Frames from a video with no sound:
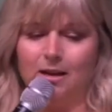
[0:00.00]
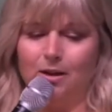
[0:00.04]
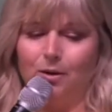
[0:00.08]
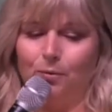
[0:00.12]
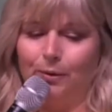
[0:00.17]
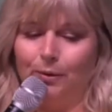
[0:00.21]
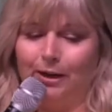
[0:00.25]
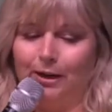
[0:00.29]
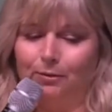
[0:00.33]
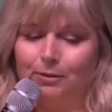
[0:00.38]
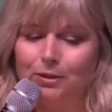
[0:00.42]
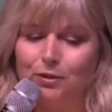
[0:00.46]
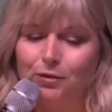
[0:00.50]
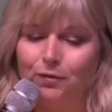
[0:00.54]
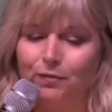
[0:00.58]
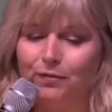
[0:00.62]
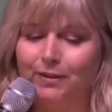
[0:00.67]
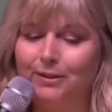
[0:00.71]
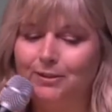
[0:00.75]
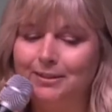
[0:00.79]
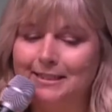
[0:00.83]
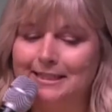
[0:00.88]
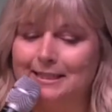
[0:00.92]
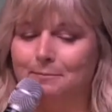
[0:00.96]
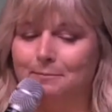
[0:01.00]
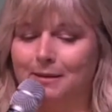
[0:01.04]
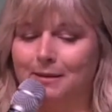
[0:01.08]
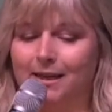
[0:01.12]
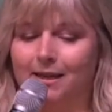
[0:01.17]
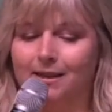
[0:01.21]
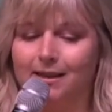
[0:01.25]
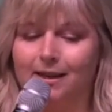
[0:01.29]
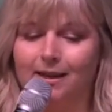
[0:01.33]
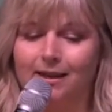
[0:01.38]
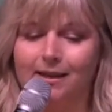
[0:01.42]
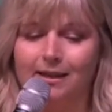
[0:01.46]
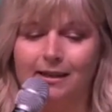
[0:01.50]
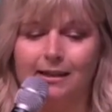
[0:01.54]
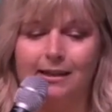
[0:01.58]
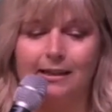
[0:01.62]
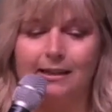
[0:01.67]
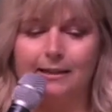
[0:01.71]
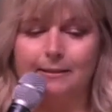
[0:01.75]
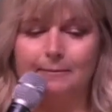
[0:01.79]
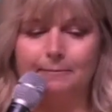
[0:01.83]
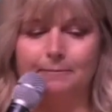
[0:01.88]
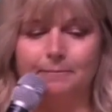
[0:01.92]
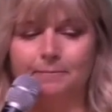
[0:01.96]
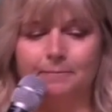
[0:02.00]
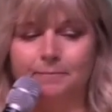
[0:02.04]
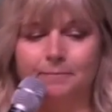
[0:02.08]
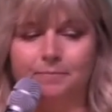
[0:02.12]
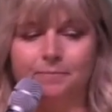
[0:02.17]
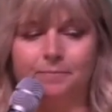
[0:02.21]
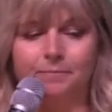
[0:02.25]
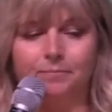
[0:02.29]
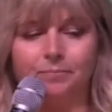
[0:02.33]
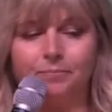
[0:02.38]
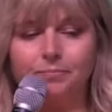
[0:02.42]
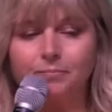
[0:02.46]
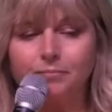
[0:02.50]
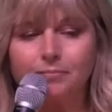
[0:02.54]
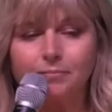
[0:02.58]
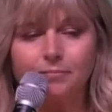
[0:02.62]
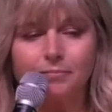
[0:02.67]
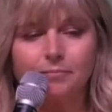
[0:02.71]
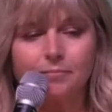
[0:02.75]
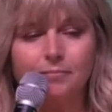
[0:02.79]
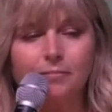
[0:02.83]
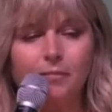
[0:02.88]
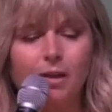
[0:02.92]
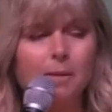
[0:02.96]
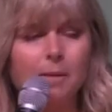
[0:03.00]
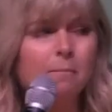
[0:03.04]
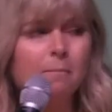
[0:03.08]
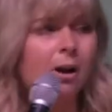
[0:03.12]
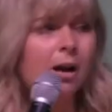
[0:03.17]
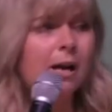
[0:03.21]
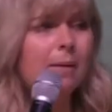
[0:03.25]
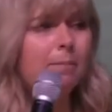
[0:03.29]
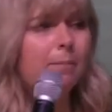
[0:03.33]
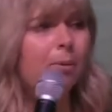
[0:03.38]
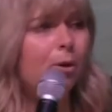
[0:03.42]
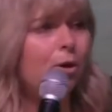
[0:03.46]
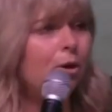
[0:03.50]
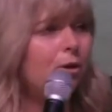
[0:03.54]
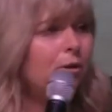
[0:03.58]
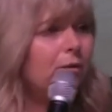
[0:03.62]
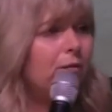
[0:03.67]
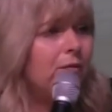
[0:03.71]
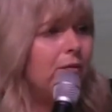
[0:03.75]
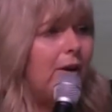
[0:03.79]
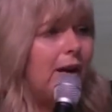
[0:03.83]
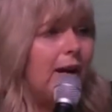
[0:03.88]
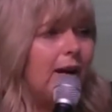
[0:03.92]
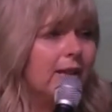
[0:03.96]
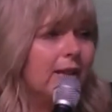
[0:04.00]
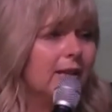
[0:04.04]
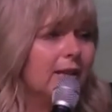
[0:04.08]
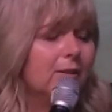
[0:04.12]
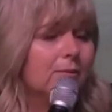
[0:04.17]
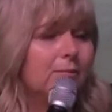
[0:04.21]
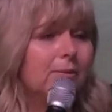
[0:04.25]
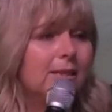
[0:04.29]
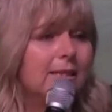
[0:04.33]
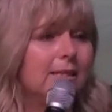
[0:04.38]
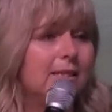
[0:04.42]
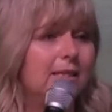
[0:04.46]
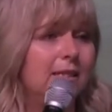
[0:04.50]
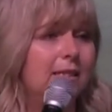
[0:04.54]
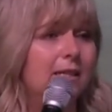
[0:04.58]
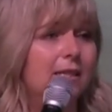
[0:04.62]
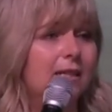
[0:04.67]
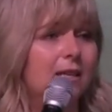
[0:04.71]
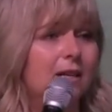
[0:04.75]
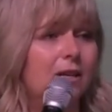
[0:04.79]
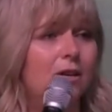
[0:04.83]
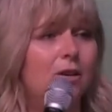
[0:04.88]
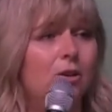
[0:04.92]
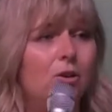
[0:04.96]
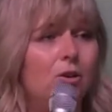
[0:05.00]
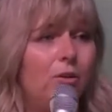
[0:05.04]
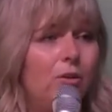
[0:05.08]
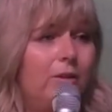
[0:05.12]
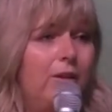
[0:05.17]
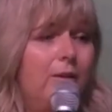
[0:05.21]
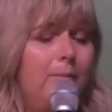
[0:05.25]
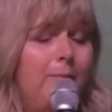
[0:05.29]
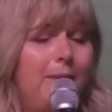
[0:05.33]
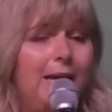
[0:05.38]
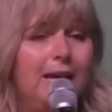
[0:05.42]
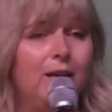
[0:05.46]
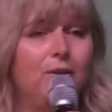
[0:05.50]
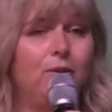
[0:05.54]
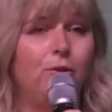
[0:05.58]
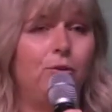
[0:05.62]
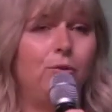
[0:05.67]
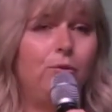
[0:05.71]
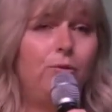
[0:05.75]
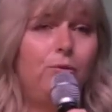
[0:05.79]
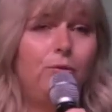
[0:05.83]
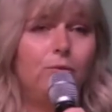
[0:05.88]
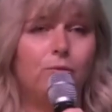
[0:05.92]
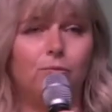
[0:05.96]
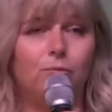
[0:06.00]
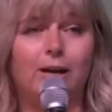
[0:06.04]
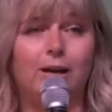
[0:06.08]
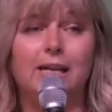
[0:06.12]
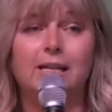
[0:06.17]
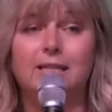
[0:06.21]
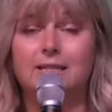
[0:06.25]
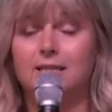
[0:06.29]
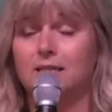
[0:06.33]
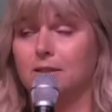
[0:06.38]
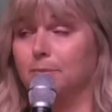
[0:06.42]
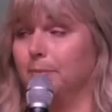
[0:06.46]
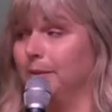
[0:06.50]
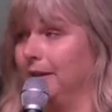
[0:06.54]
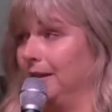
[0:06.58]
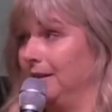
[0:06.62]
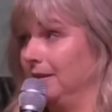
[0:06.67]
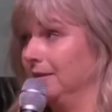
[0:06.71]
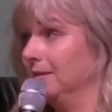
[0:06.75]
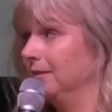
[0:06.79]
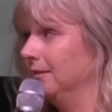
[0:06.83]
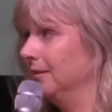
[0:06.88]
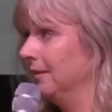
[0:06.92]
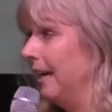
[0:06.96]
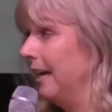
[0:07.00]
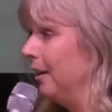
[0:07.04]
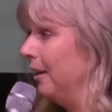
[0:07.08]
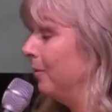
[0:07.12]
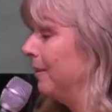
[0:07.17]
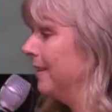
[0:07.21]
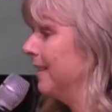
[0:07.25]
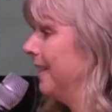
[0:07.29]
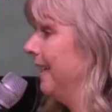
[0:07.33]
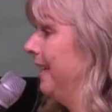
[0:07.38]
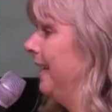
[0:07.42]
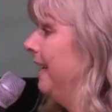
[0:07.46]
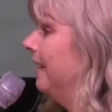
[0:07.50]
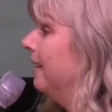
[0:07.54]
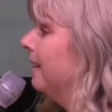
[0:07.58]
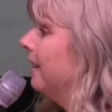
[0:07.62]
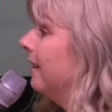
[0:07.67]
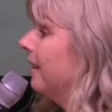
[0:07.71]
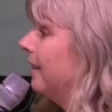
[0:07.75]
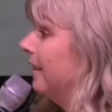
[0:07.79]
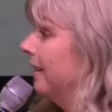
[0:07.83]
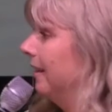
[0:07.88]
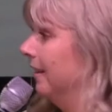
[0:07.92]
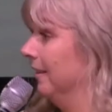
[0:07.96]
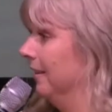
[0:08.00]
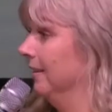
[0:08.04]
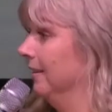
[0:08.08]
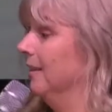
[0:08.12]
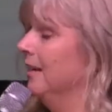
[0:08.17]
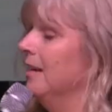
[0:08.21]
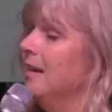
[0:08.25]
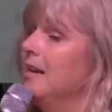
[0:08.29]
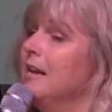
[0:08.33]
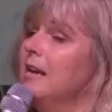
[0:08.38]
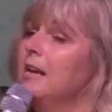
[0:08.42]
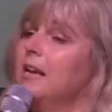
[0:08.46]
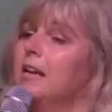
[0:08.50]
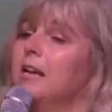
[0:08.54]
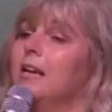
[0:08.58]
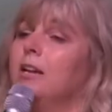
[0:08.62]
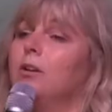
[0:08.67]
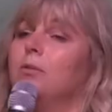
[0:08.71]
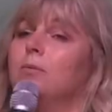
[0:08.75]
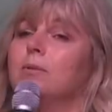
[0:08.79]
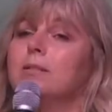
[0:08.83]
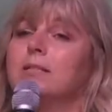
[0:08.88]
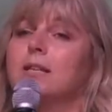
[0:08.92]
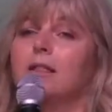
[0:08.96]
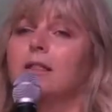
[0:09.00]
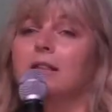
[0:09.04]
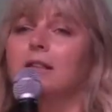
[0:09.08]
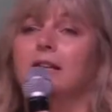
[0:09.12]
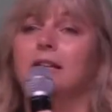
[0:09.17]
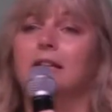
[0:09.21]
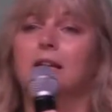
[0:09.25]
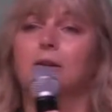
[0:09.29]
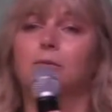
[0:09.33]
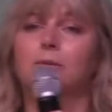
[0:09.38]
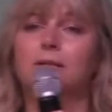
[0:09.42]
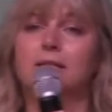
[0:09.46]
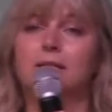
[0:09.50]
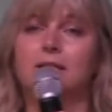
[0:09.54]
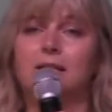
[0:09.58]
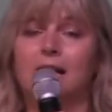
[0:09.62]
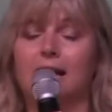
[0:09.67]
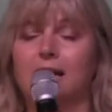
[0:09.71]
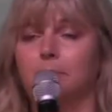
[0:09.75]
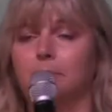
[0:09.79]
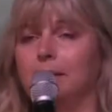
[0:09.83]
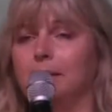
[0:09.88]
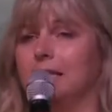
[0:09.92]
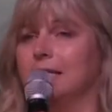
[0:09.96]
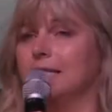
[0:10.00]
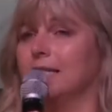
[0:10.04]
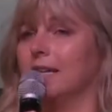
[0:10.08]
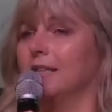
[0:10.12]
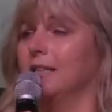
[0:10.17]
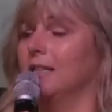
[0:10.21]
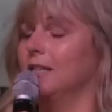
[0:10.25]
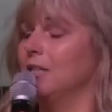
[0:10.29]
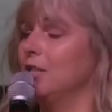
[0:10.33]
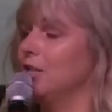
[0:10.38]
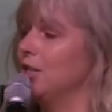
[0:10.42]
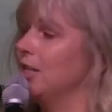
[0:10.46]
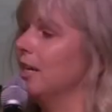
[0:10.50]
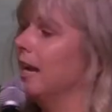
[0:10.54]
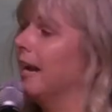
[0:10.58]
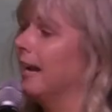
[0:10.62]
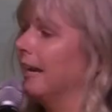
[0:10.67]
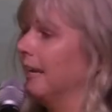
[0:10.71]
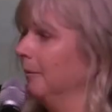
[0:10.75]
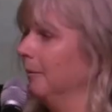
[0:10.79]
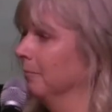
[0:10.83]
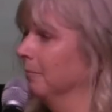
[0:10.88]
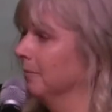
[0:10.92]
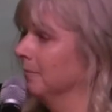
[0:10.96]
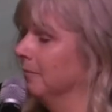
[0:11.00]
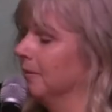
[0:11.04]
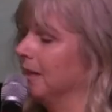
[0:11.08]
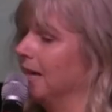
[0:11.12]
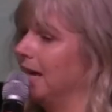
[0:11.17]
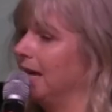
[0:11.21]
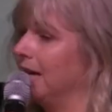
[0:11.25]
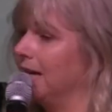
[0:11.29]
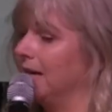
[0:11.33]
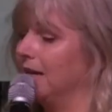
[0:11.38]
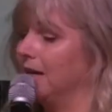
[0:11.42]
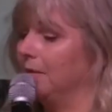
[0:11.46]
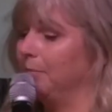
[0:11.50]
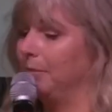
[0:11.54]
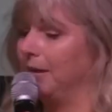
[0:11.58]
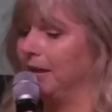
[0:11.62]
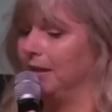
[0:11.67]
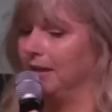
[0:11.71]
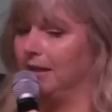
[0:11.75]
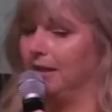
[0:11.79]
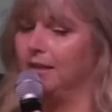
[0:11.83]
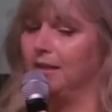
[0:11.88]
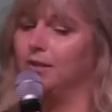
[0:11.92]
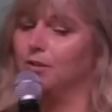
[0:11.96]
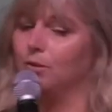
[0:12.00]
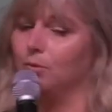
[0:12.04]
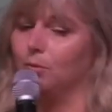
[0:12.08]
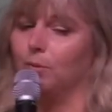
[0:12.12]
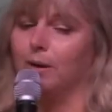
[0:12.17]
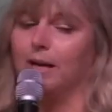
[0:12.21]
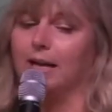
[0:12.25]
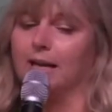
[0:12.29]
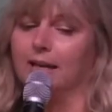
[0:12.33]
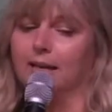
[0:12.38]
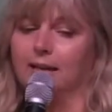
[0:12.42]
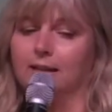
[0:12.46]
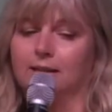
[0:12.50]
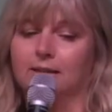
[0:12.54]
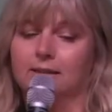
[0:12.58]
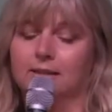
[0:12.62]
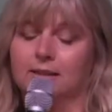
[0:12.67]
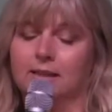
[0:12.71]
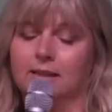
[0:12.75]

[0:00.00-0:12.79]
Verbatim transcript: where it was revealed to me that um, my birth father was not the man who raised me. And it was a hidden thing. It was a thing that was, had been done in shame and had been hidden away.